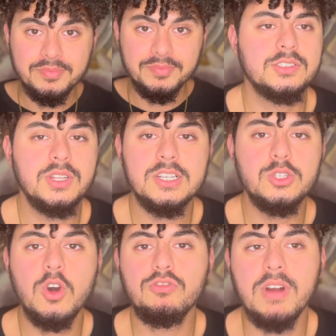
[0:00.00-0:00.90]
So there's
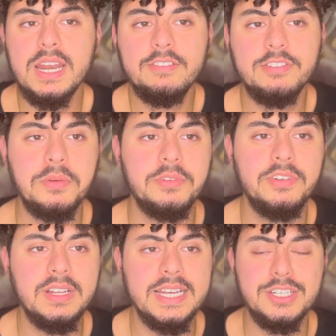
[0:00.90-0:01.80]
no running from it,
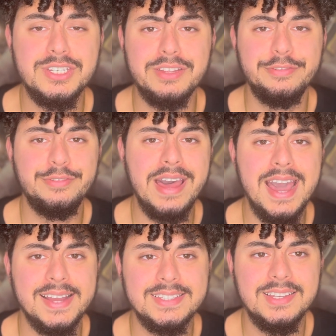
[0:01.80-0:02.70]
really. It's just a
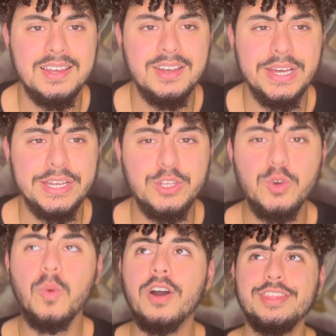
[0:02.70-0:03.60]
fact.
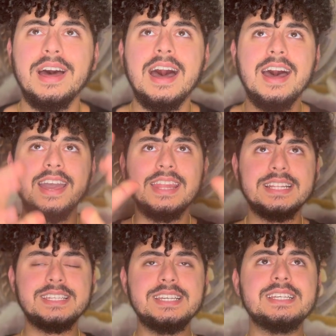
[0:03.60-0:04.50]
You are the eye
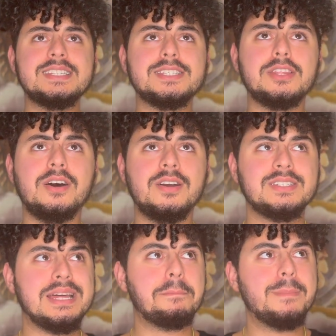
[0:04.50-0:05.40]
that sees the stars,
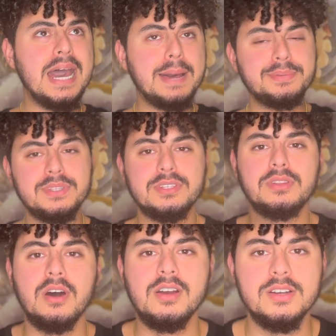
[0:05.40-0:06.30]
that maps the
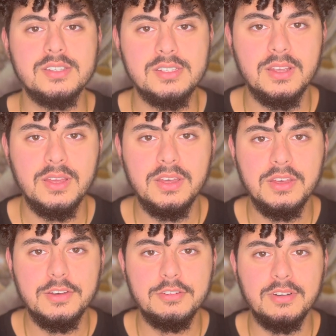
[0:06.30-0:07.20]
stars,
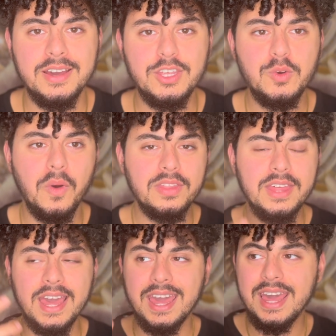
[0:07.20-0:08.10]
right? You are the
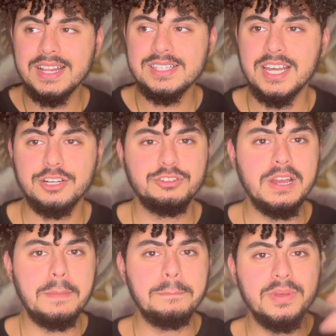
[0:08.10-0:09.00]
hands that
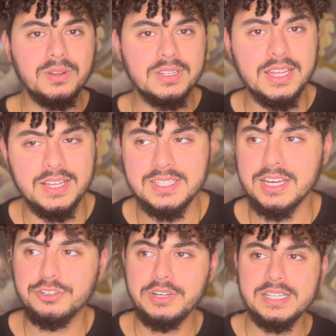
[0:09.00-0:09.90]
create buildings, that
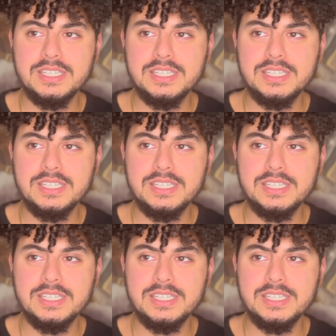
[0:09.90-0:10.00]
creates